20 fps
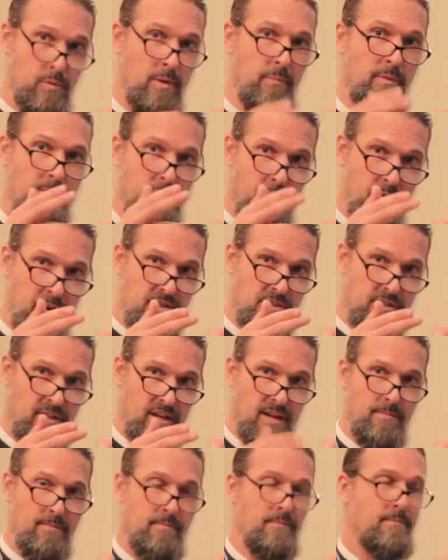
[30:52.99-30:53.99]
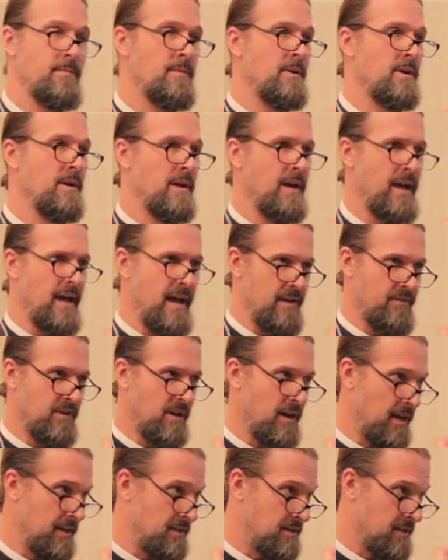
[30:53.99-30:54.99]
when we preach them,
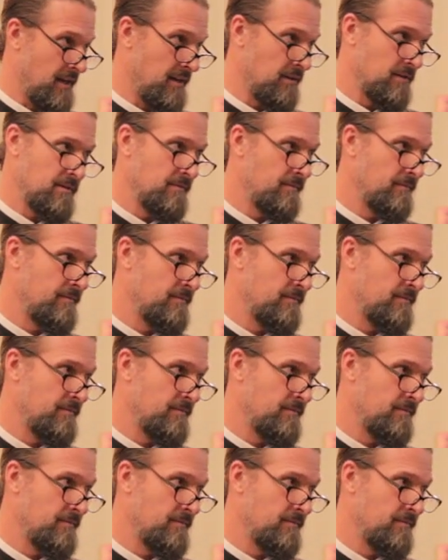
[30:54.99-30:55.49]
have content.